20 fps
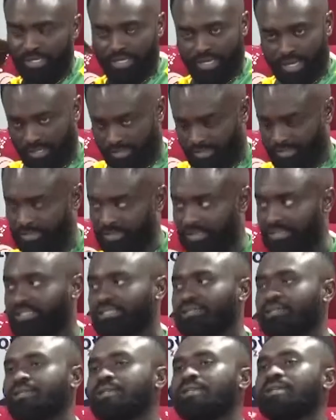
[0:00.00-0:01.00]
Yes,
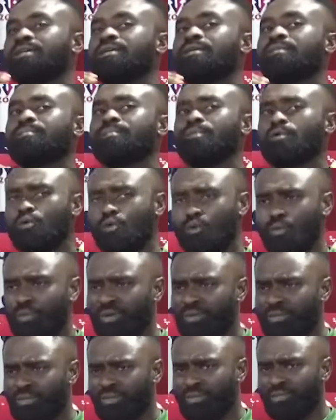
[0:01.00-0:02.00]
indeed.
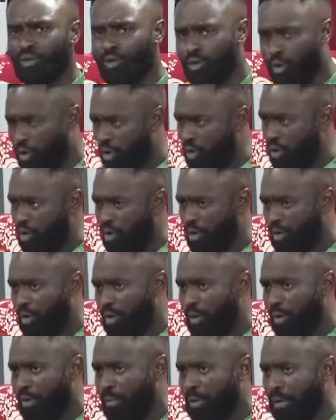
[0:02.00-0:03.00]
Me
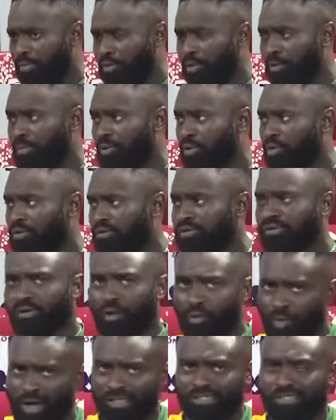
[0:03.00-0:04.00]
call Mamma of Paul,
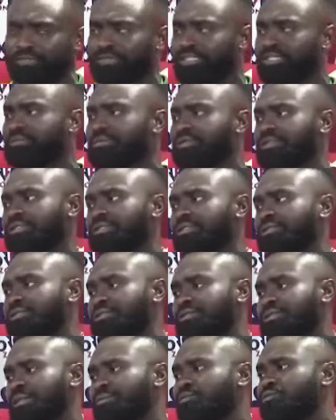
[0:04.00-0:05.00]
almost a timidity.
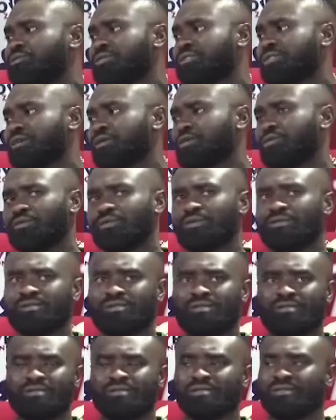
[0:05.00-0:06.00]
Let me say.
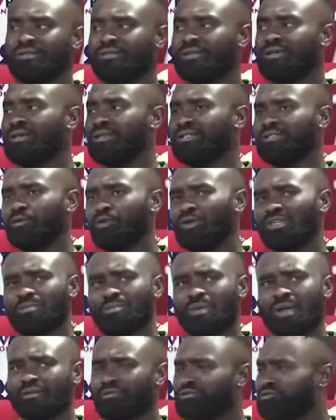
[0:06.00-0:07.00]
So on your
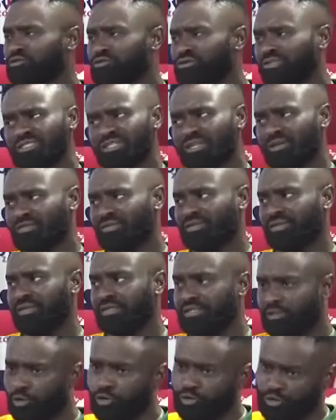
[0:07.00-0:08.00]
mind, no such treasure.
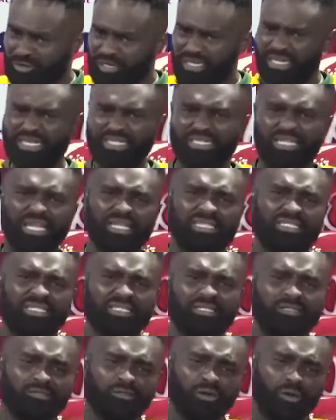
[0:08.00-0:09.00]
It's also many
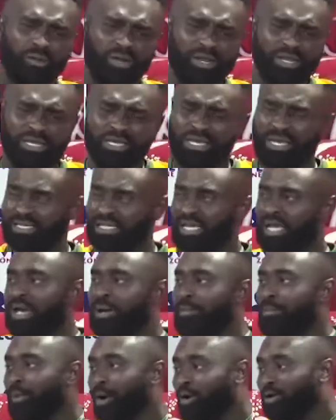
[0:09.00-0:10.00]
dates, so many years.
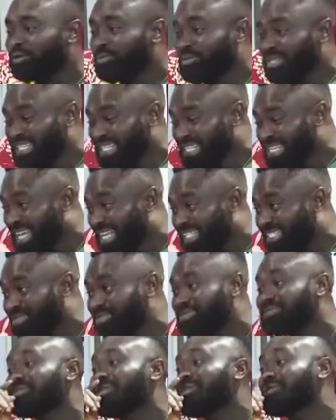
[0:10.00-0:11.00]
But it's very dates, let
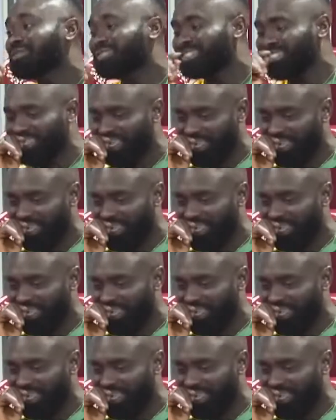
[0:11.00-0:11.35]
me go see